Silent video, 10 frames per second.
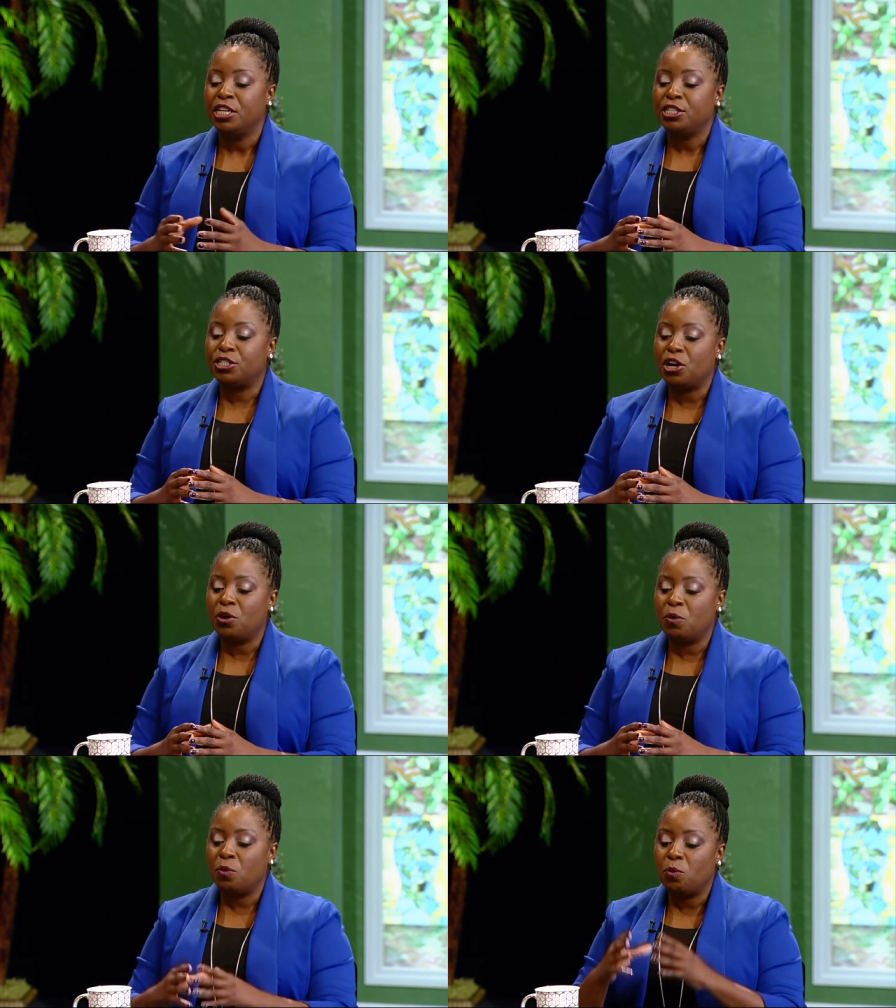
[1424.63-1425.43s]

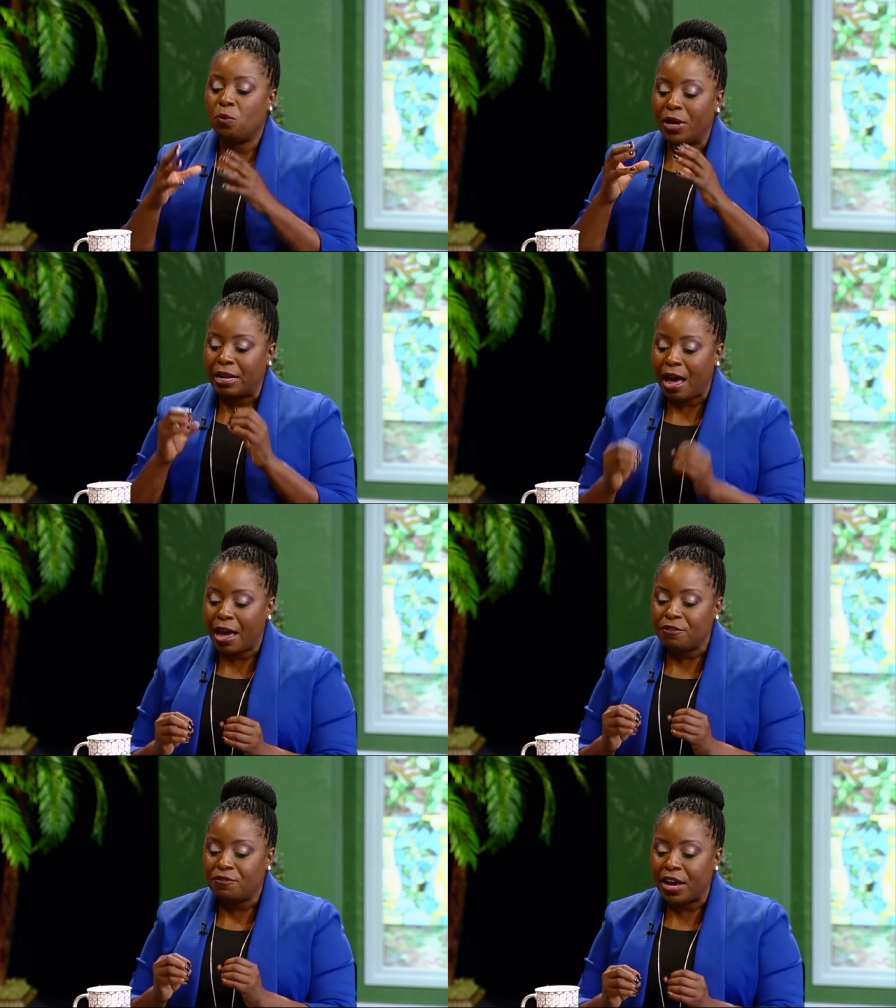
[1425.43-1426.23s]
So when
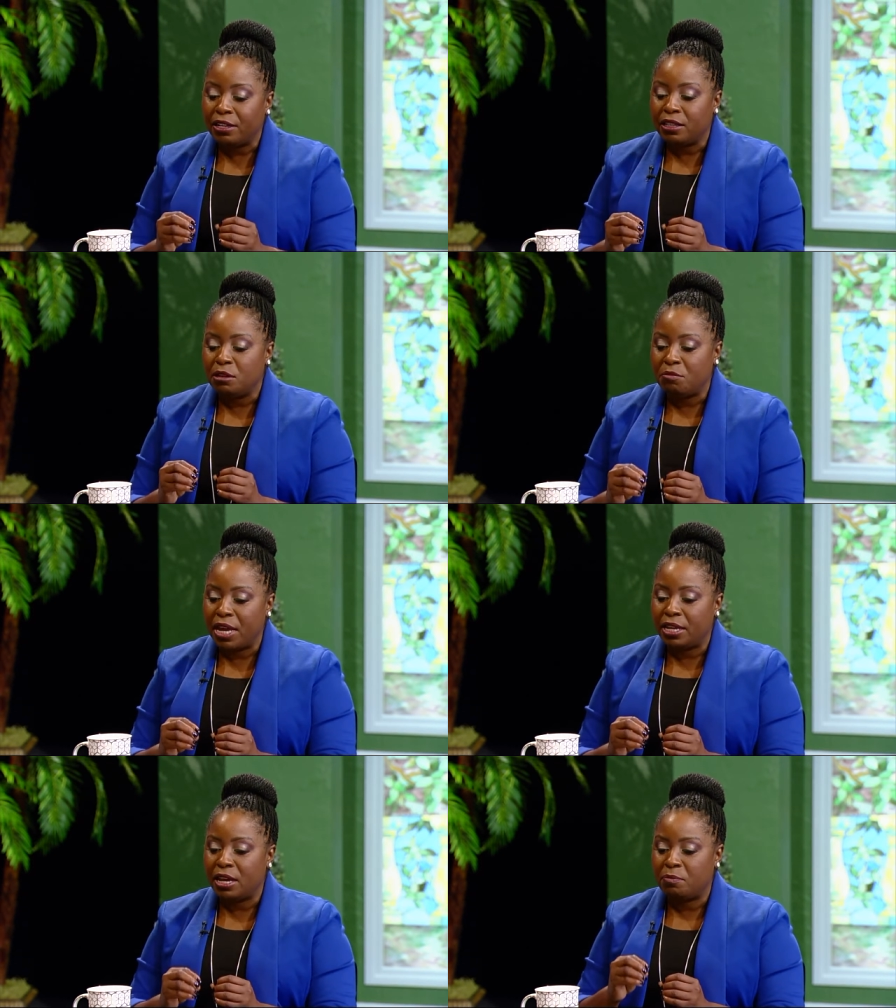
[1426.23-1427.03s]
I finally
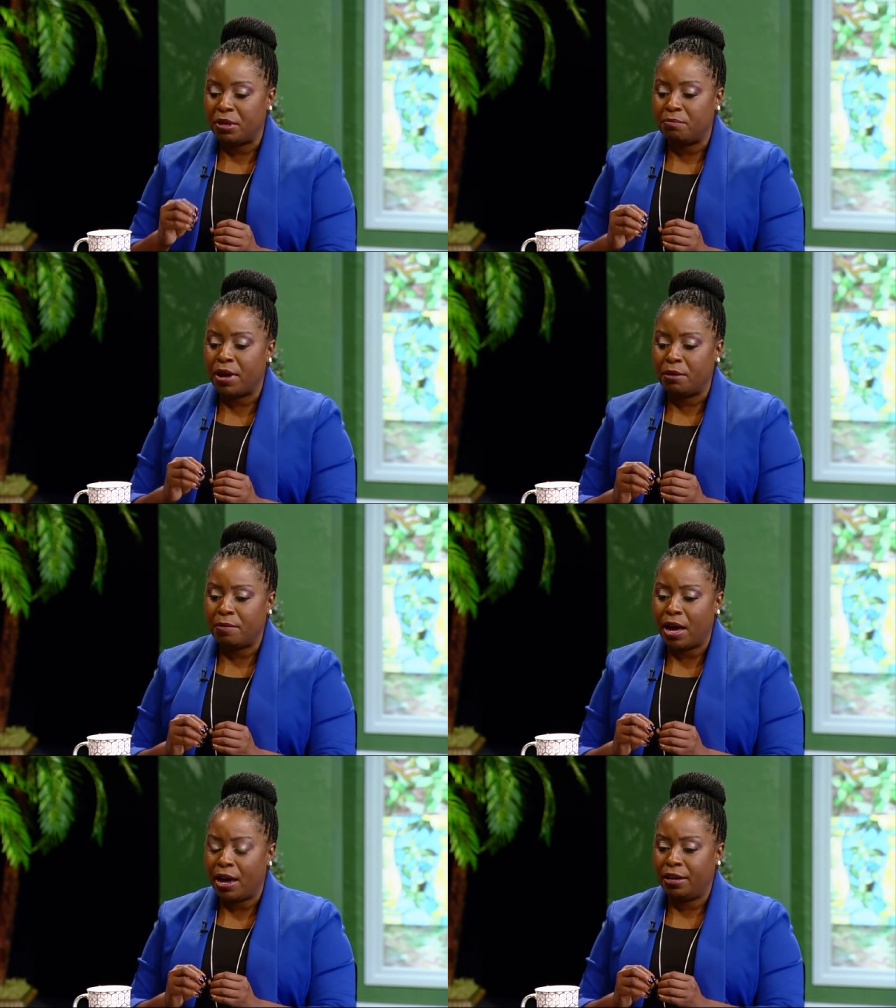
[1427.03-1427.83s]
made up in my
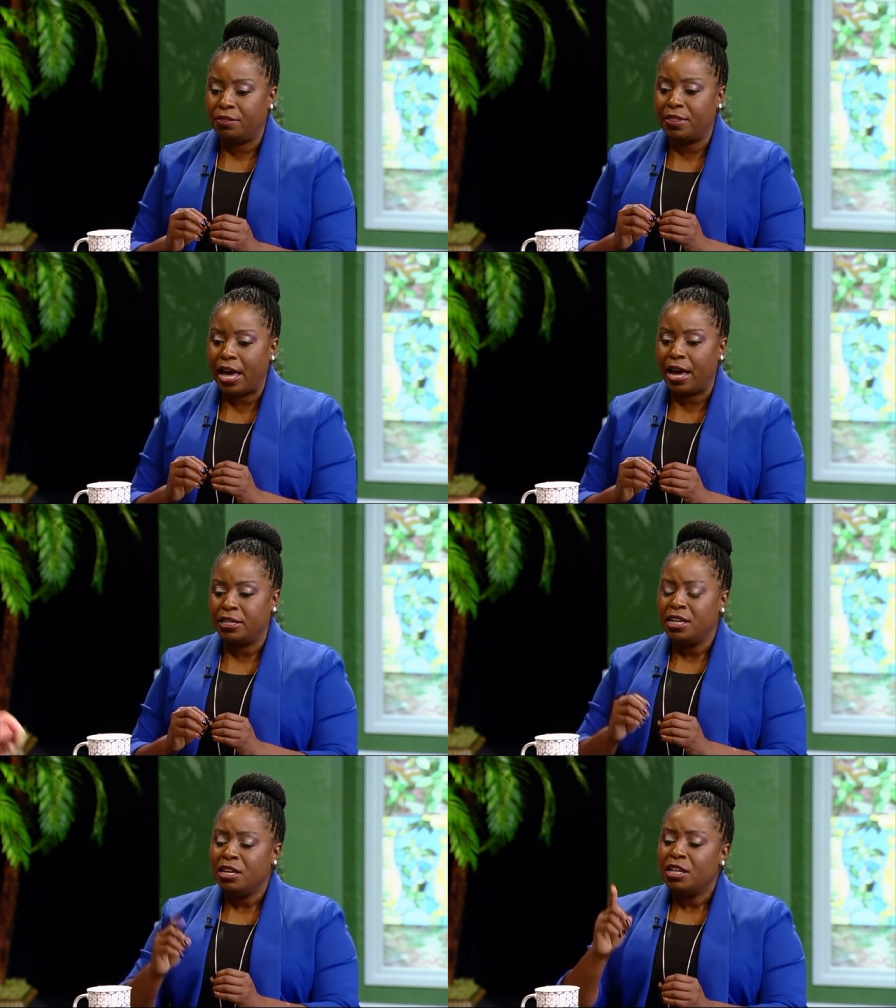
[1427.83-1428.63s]
mind that
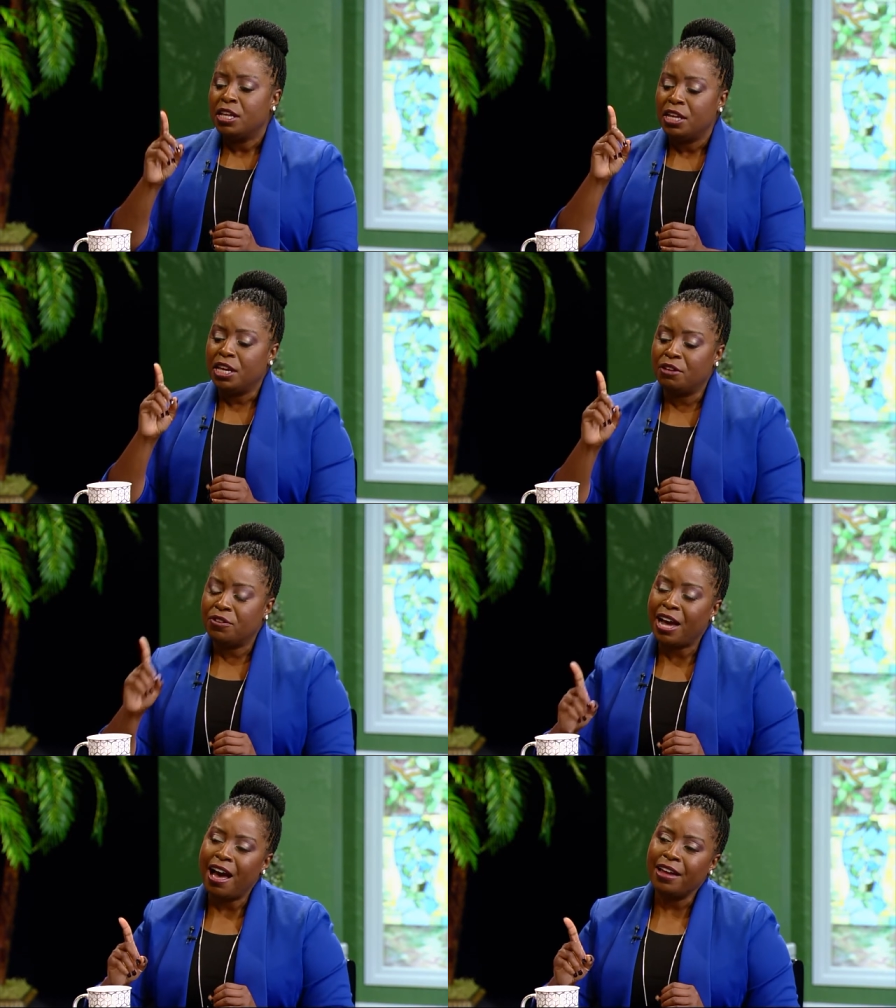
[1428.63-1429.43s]
if
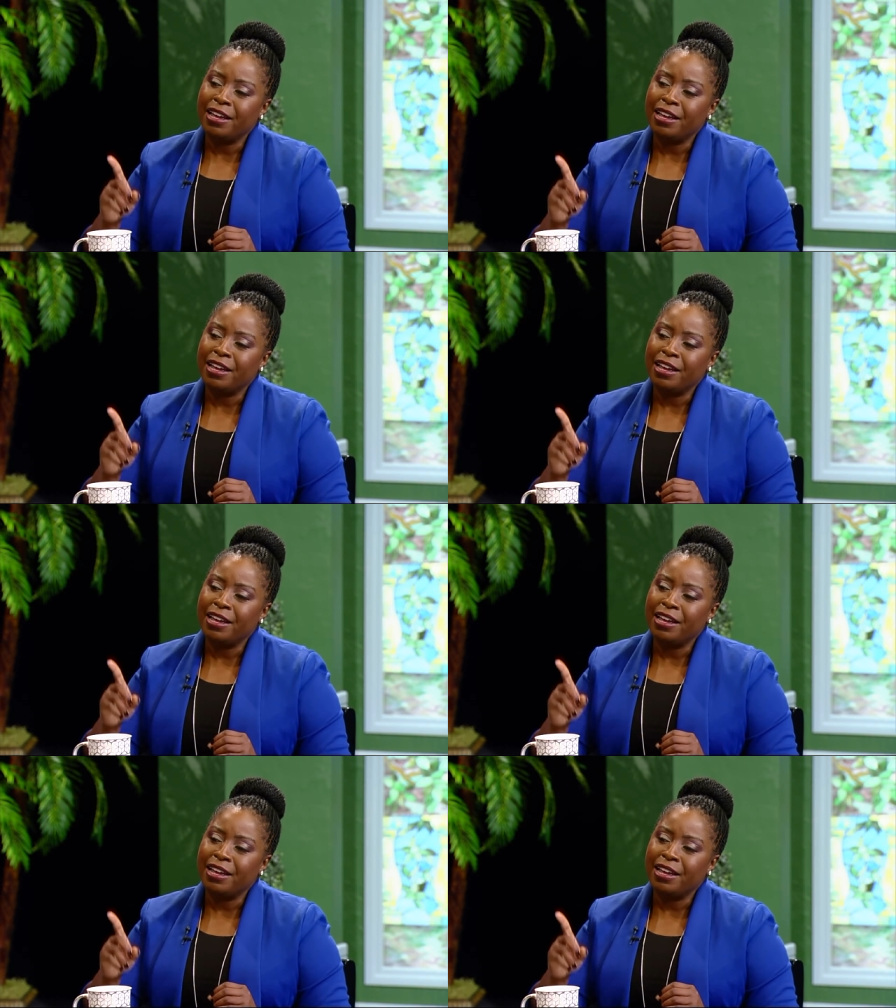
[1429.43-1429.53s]
God